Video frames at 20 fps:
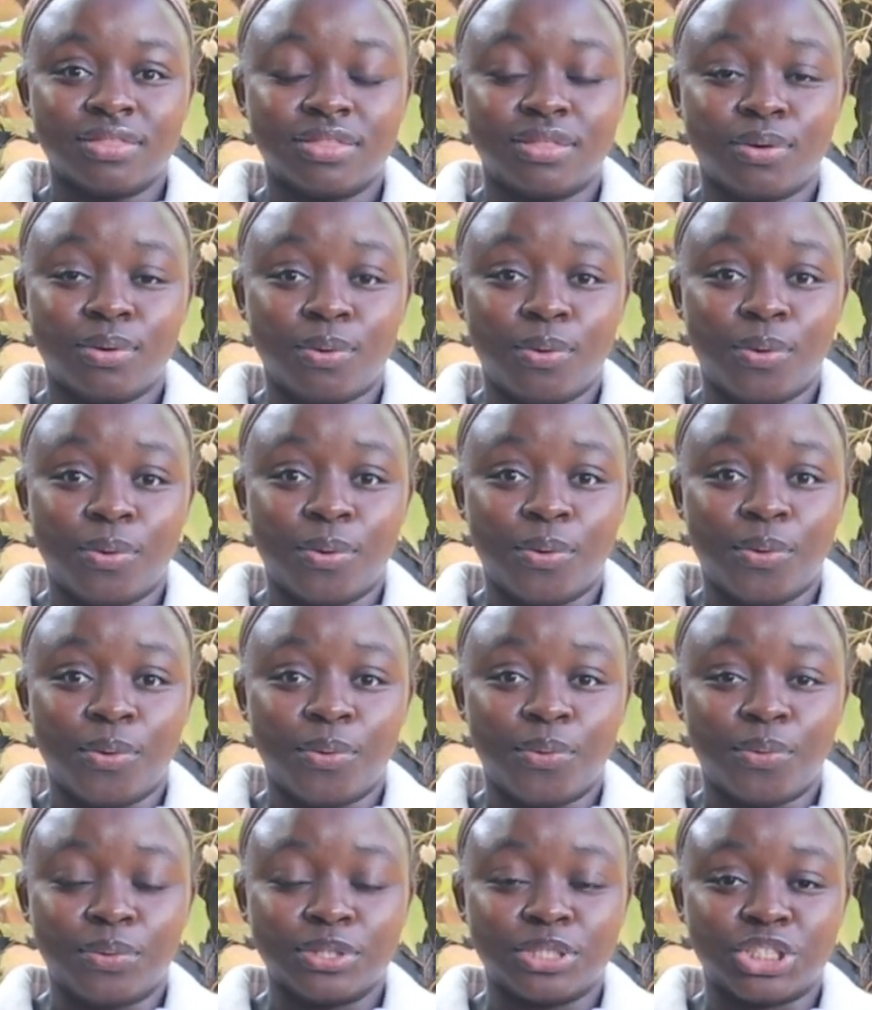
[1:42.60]

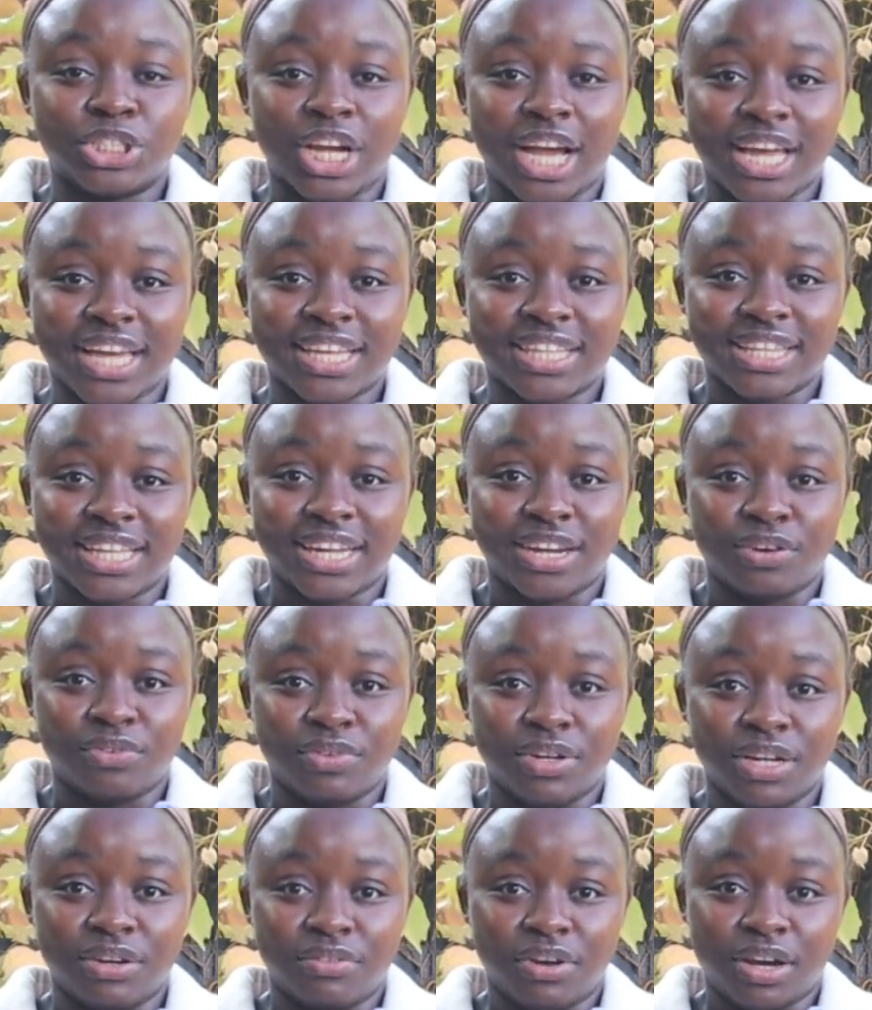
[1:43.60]
the jacket that I
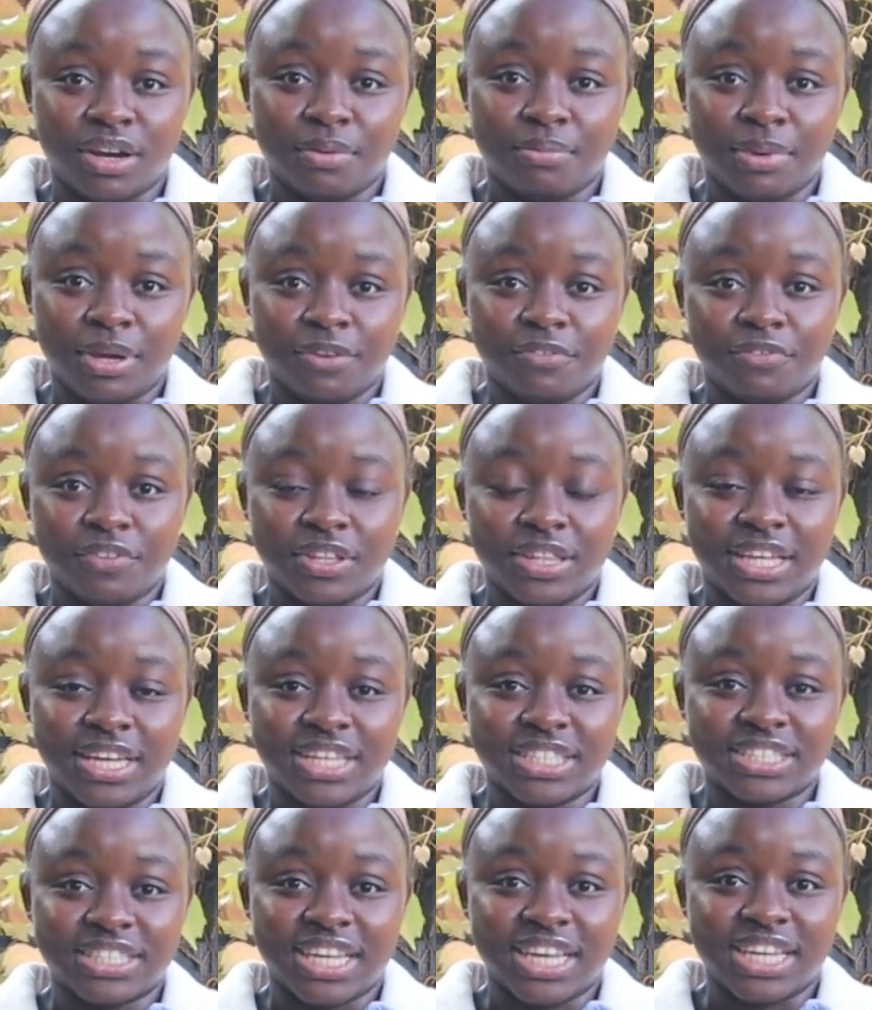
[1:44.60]
really recommend for
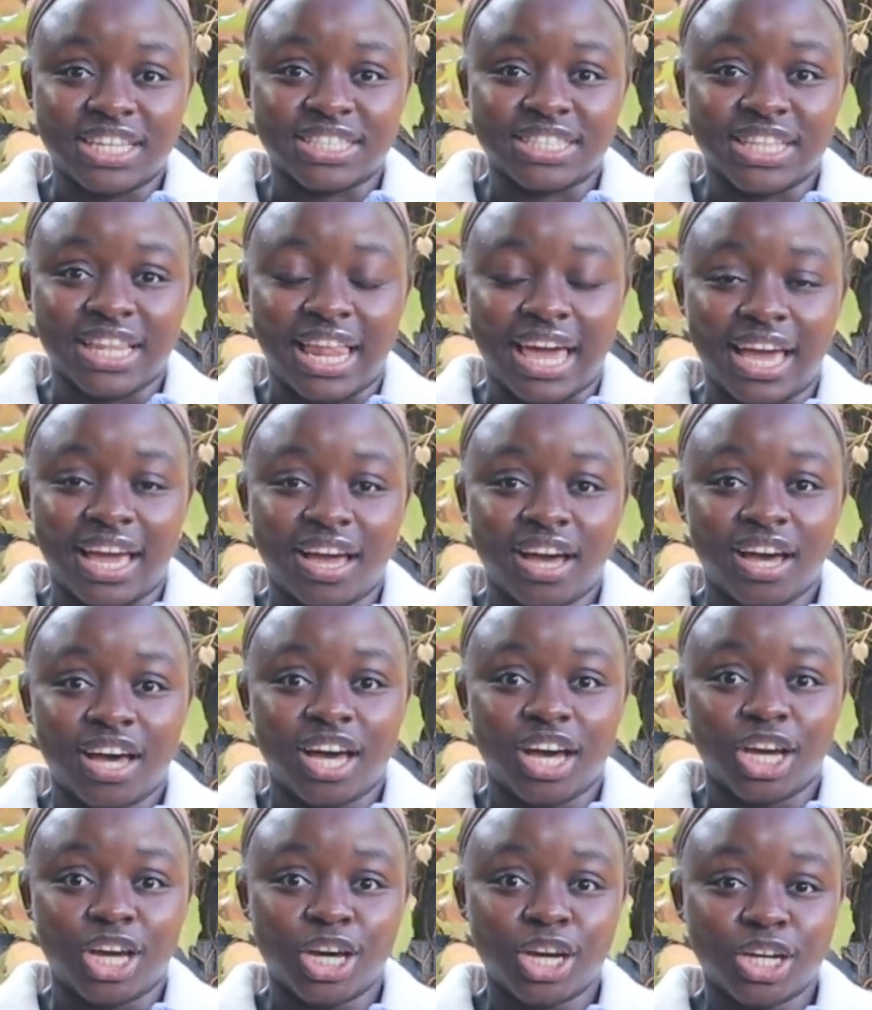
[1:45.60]
this is like
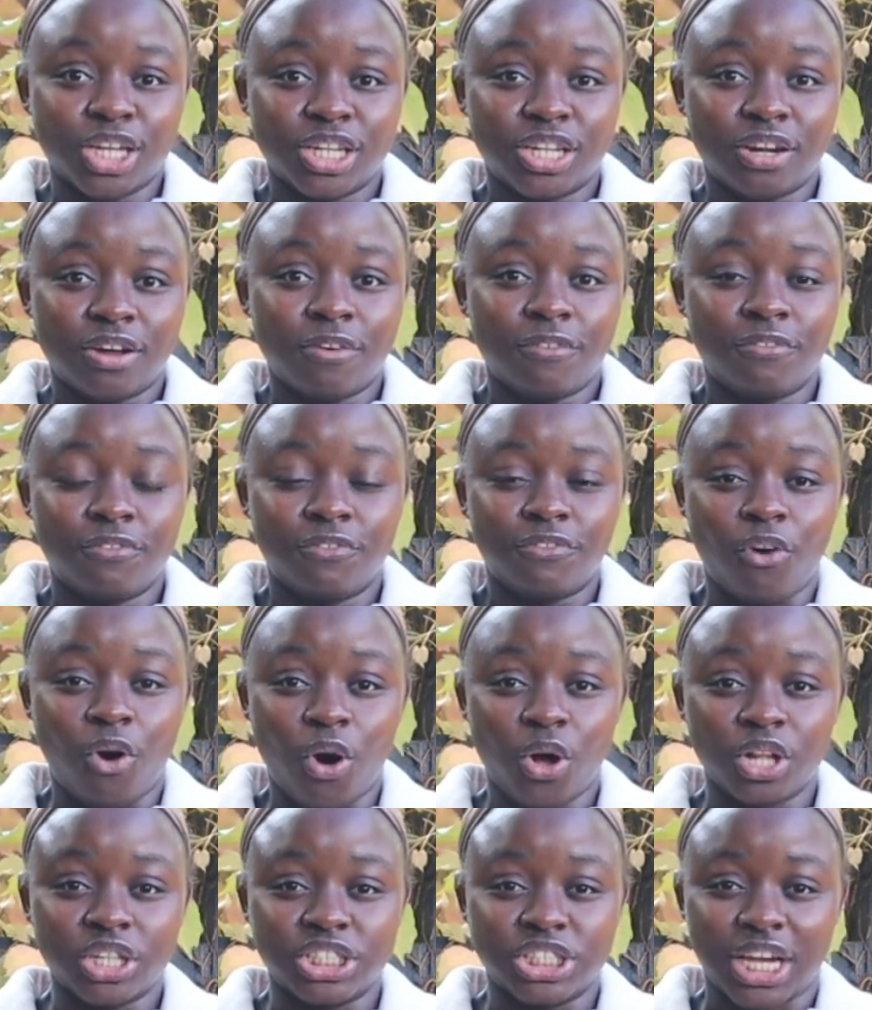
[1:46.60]
a good
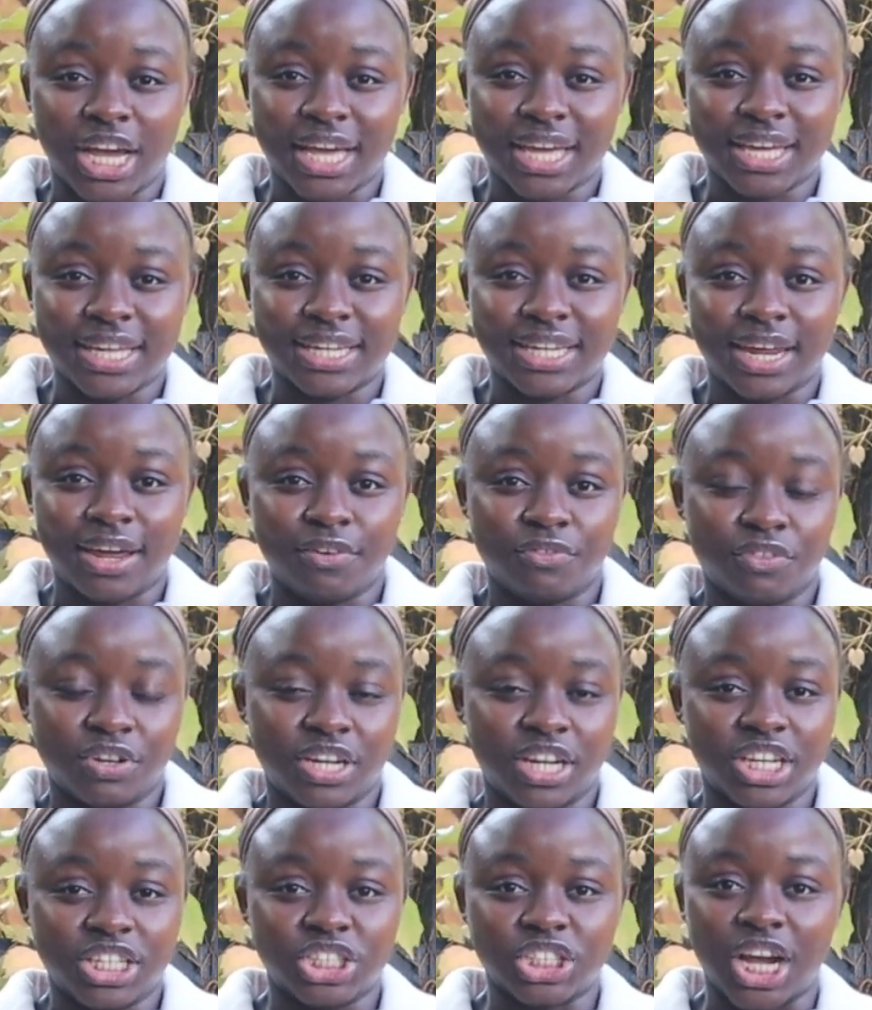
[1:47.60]
fall jacket,
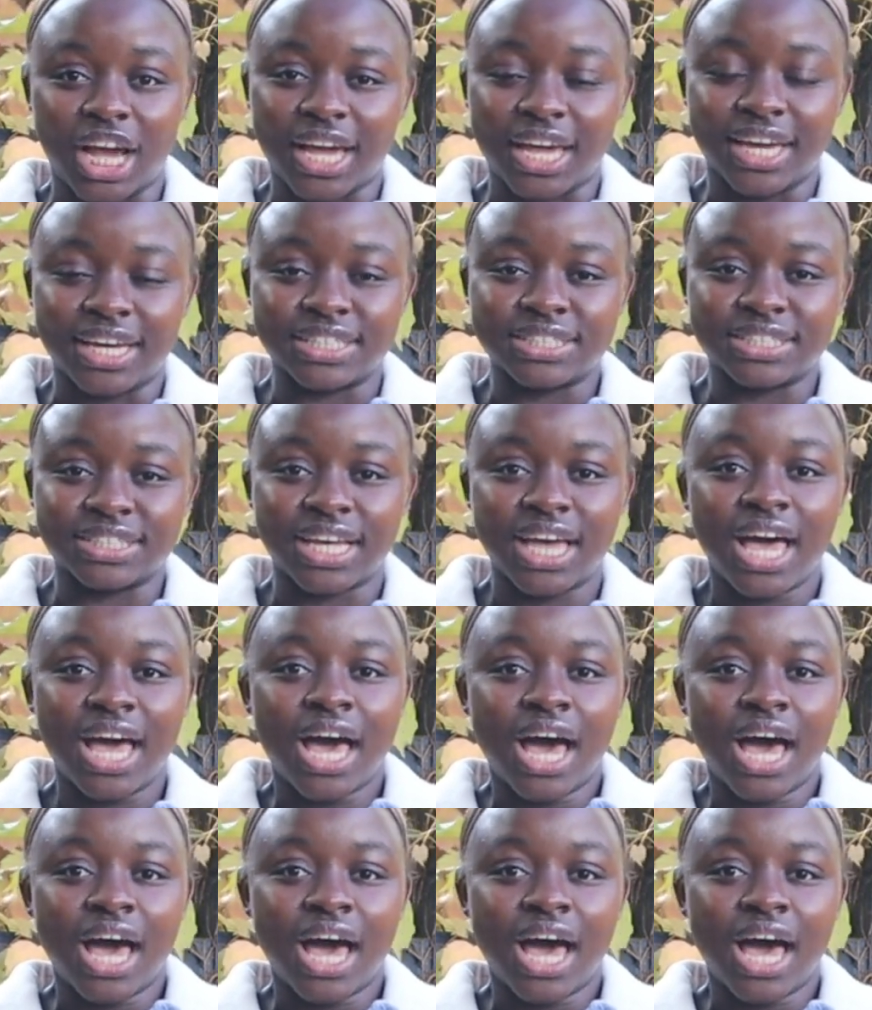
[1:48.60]
everyday jacket.